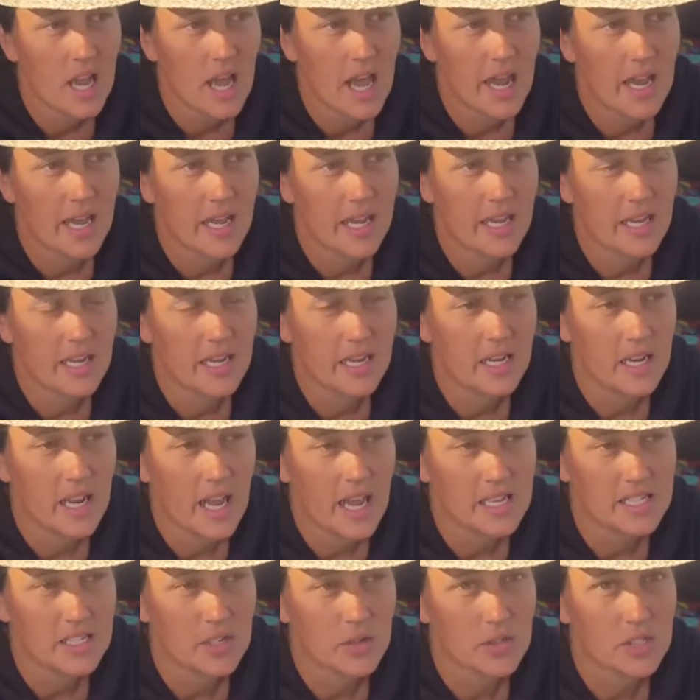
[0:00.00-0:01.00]
And
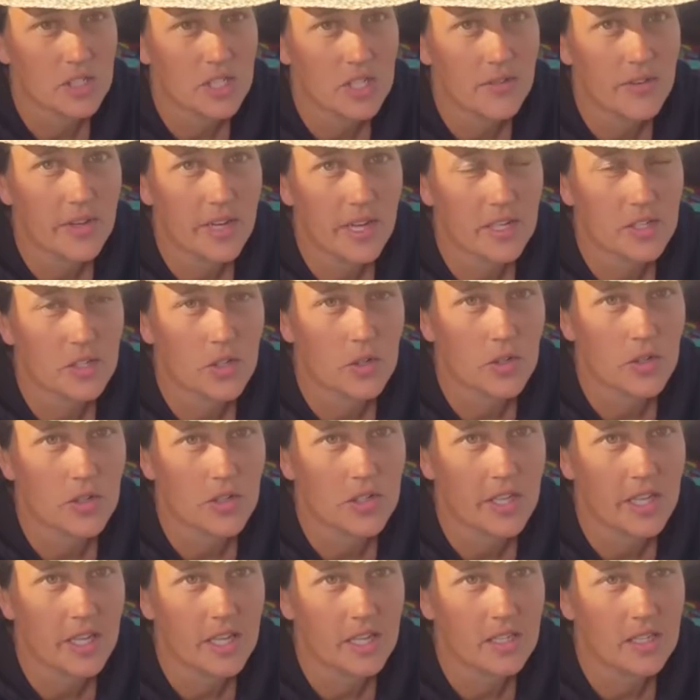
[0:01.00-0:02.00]
as I was leaving, I told
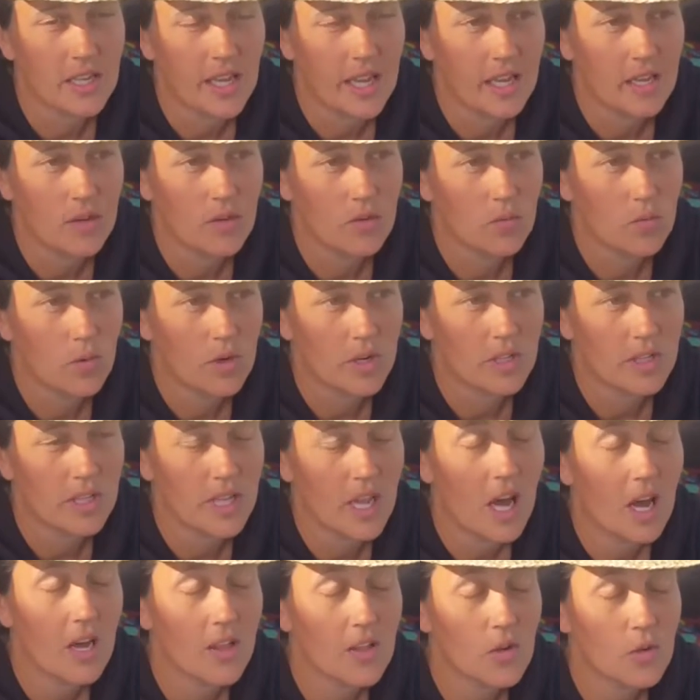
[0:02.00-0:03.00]
her that at one of the
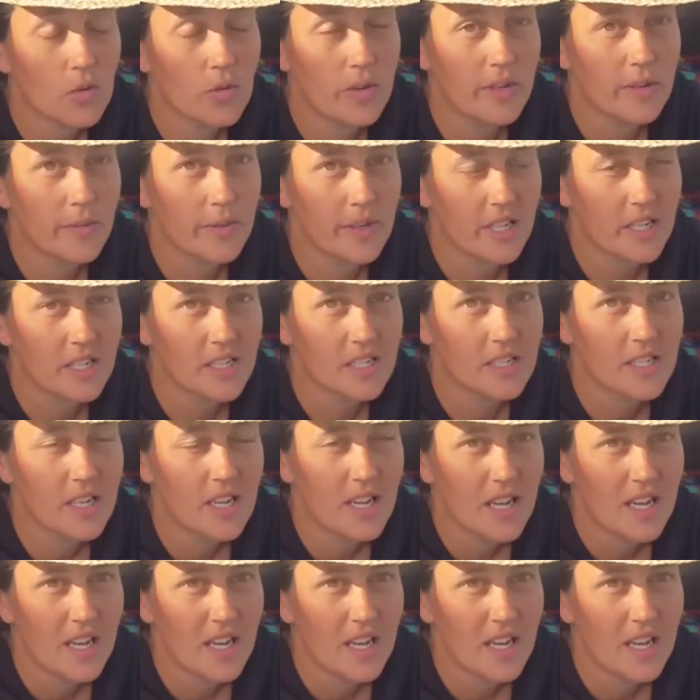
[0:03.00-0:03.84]
other WalMarts,